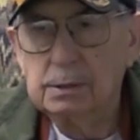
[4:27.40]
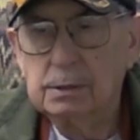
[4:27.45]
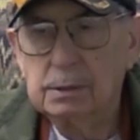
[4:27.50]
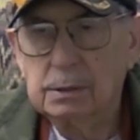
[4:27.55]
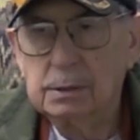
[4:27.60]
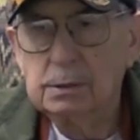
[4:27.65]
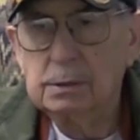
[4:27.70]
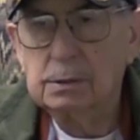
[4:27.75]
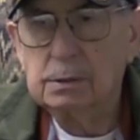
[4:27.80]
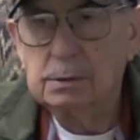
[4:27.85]

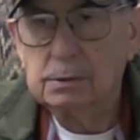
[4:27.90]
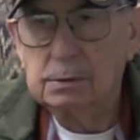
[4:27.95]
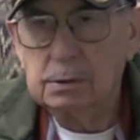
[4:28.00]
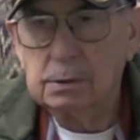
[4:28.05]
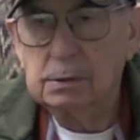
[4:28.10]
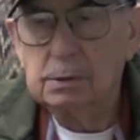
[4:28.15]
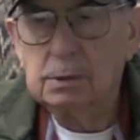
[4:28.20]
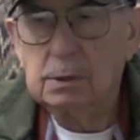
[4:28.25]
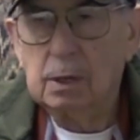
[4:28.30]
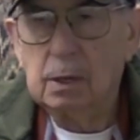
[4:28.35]
All right.
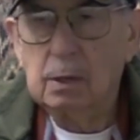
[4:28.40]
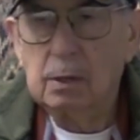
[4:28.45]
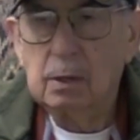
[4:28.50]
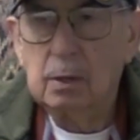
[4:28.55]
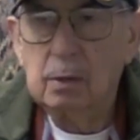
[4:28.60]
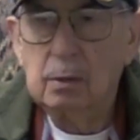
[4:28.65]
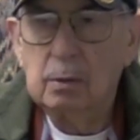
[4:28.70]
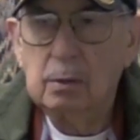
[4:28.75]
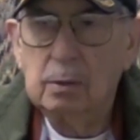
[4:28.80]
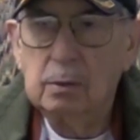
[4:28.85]
And did
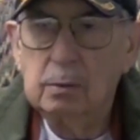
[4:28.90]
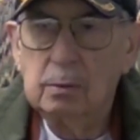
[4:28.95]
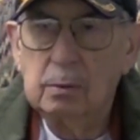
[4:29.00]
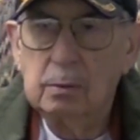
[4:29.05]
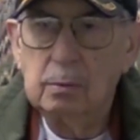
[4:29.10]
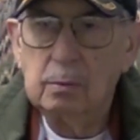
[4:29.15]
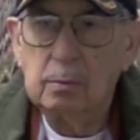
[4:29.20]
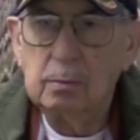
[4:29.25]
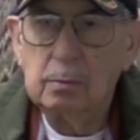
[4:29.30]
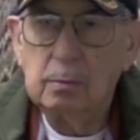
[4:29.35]
you go
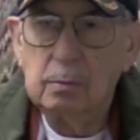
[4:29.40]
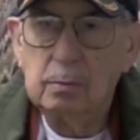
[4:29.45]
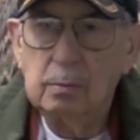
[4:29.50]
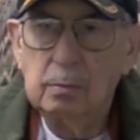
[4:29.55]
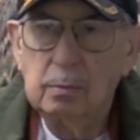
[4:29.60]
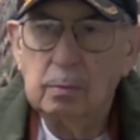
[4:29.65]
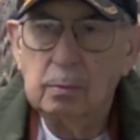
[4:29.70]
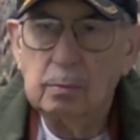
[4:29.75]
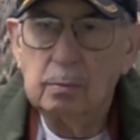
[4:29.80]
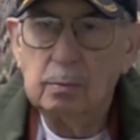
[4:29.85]
to the
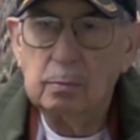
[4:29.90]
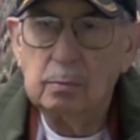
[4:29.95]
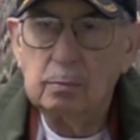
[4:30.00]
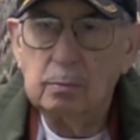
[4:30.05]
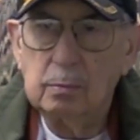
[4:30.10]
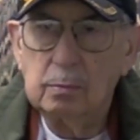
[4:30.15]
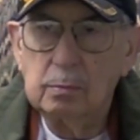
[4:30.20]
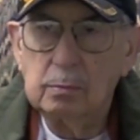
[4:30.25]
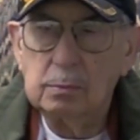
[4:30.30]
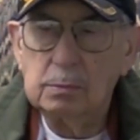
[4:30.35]
Franklin
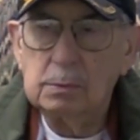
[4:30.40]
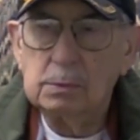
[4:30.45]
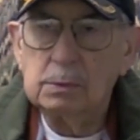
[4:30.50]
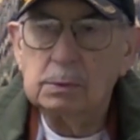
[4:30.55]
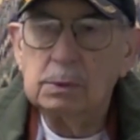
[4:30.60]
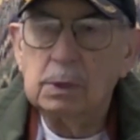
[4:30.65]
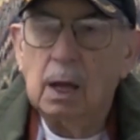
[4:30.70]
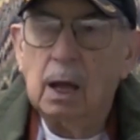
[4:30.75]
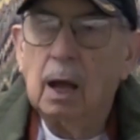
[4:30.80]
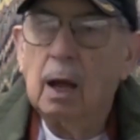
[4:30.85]
School or?